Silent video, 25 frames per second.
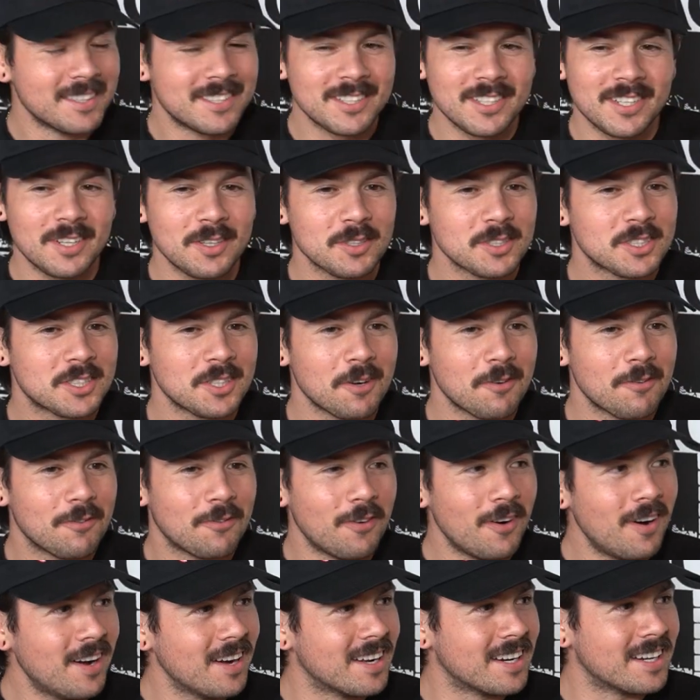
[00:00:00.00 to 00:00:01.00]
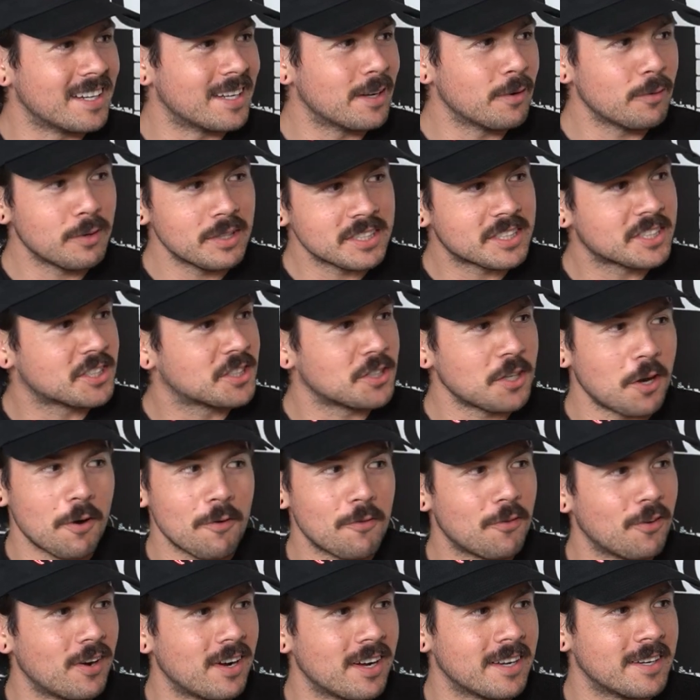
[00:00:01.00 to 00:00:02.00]
Dude, it was so fun. It was so
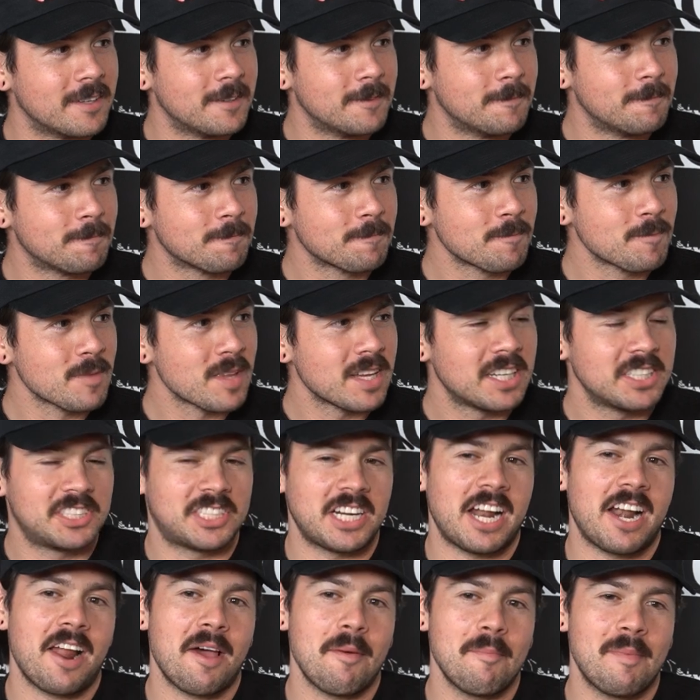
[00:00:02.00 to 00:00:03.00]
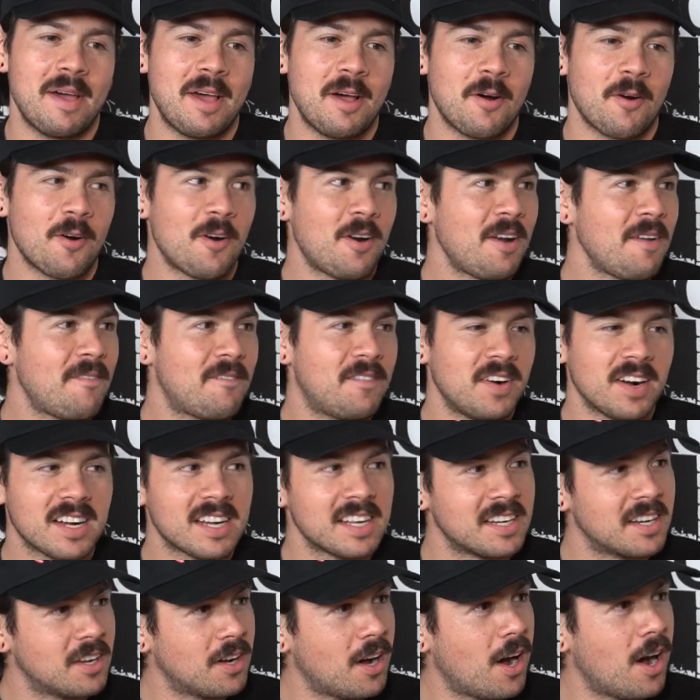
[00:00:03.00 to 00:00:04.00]
fun. Shout out Bayori, fucking